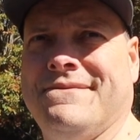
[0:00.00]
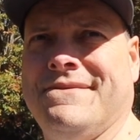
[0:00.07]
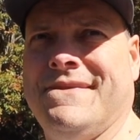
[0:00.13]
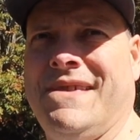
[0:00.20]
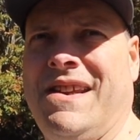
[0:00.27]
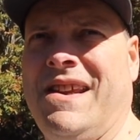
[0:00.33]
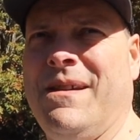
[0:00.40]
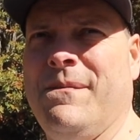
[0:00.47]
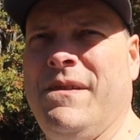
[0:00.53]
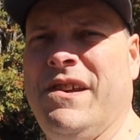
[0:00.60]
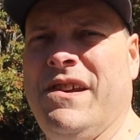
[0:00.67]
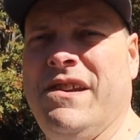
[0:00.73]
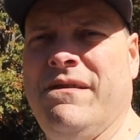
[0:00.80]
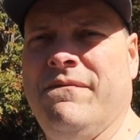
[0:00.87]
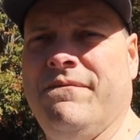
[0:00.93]
I think I'm
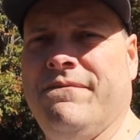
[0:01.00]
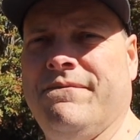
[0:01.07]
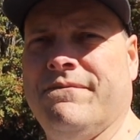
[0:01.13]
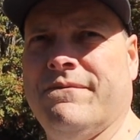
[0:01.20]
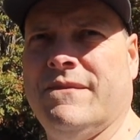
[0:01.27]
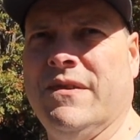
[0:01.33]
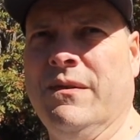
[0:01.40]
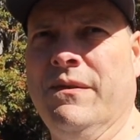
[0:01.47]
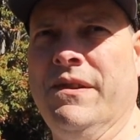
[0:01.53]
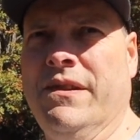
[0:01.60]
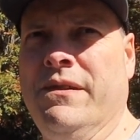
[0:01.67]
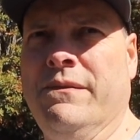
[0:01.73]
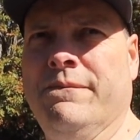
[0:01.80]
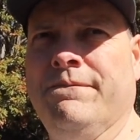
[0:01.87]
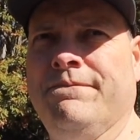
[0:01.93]
done. Going
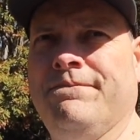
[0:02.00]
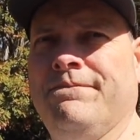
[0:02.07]
home.